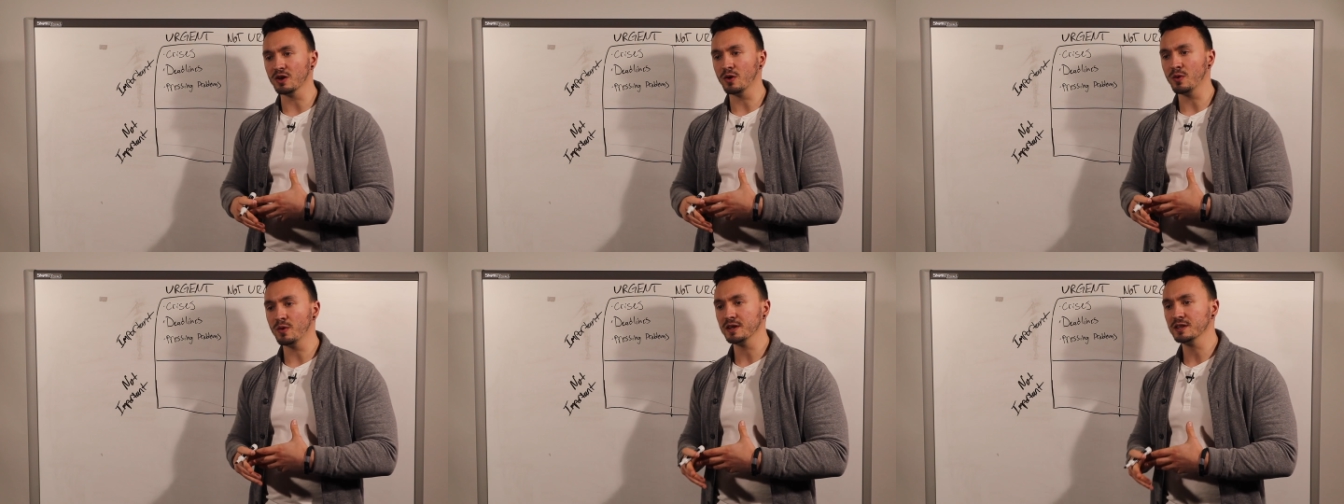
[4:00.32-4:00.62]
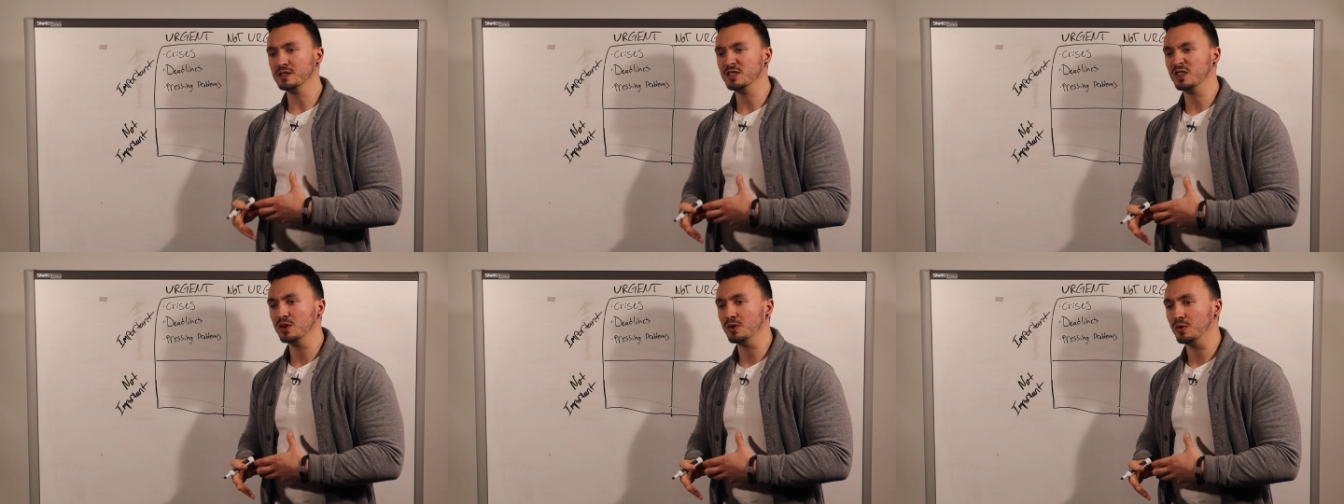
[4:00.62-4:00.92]

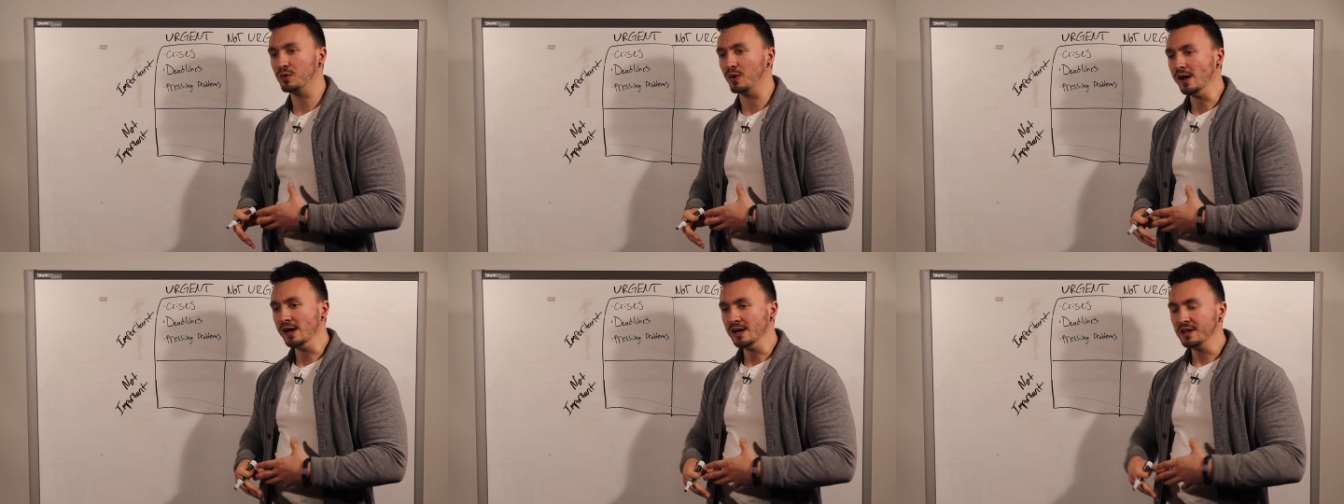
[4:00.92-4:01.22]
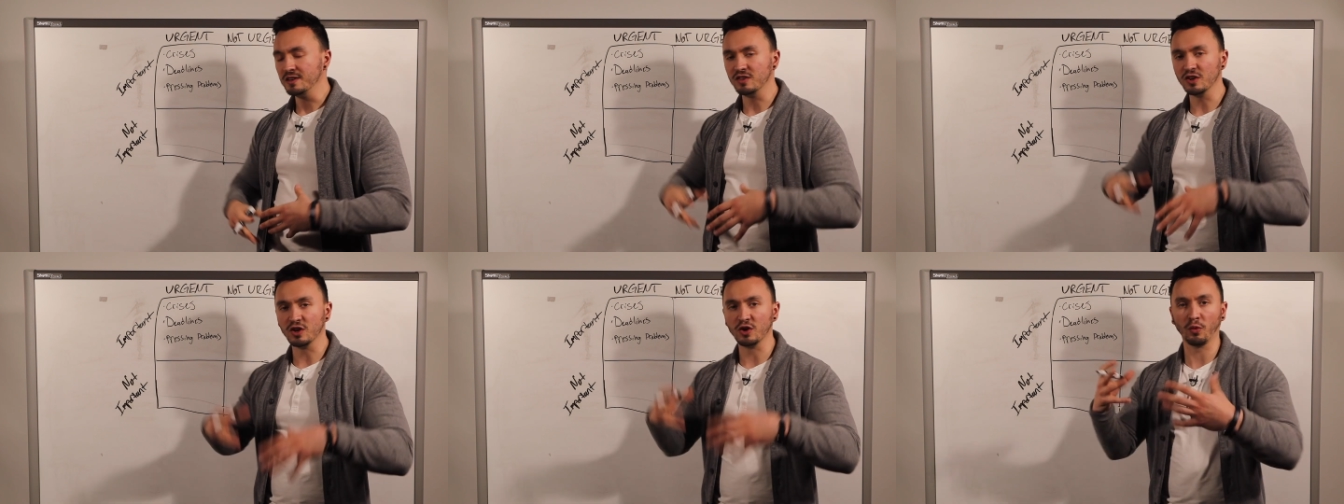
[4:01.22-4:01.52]
going to
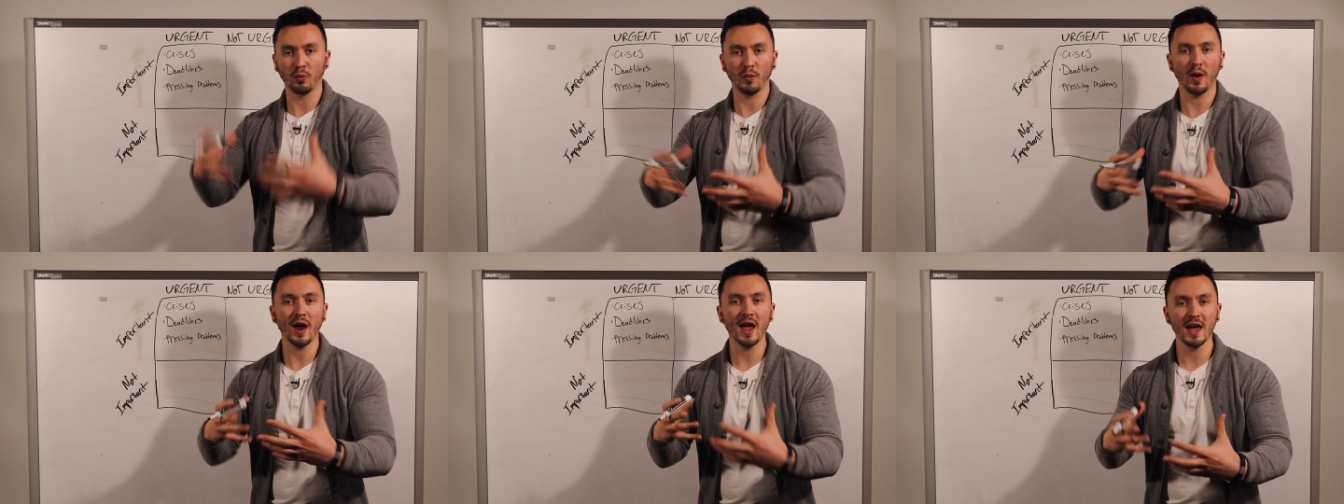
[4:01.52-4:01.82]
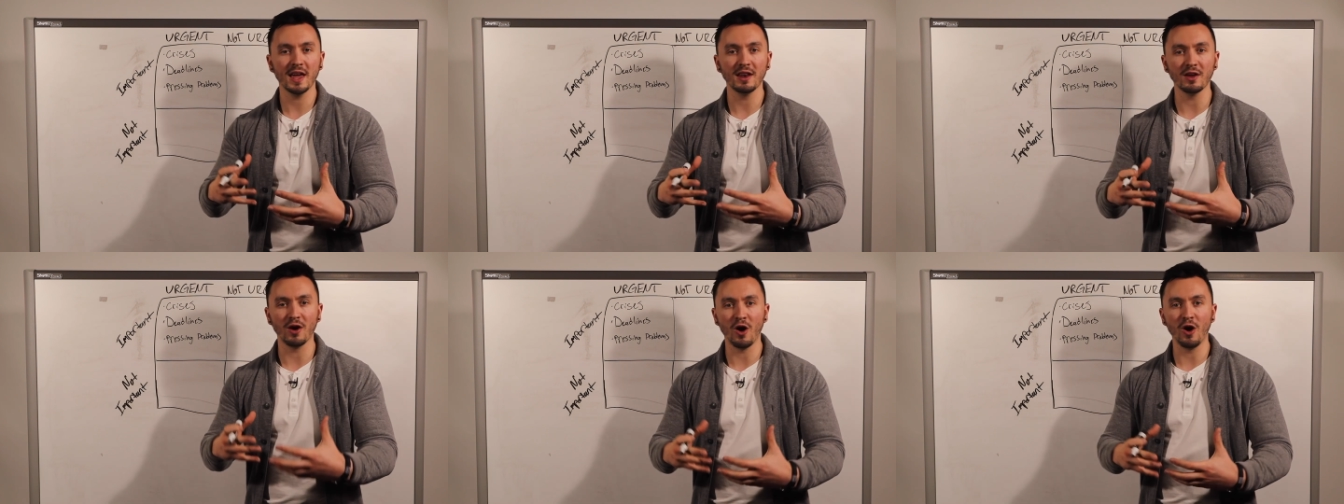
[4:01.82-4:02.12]

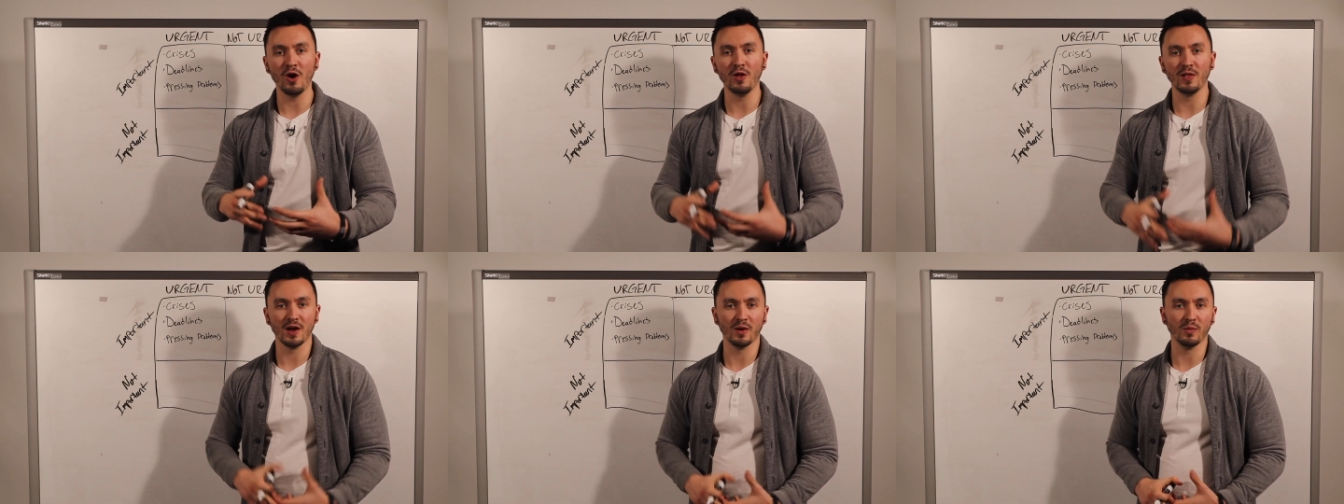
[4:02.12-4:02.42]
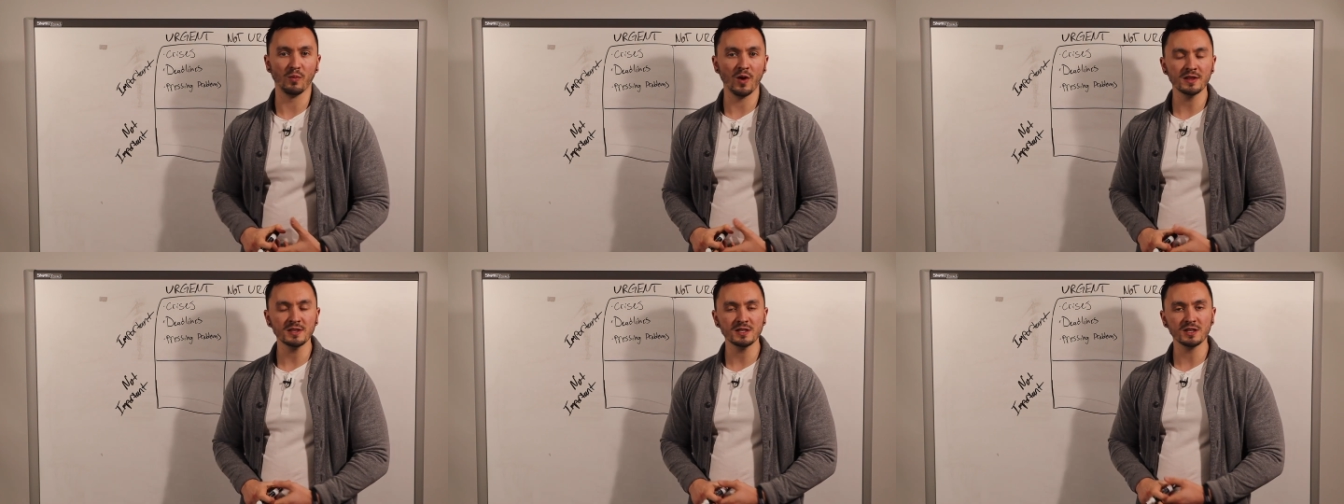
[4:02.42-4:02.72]
degrade all at
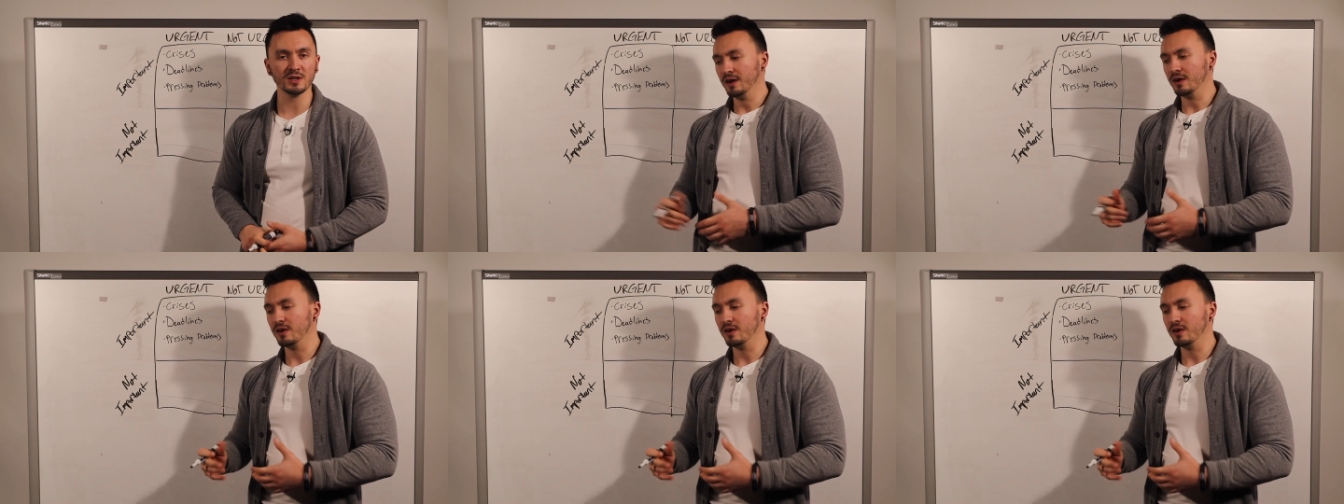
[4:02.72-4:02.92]
once.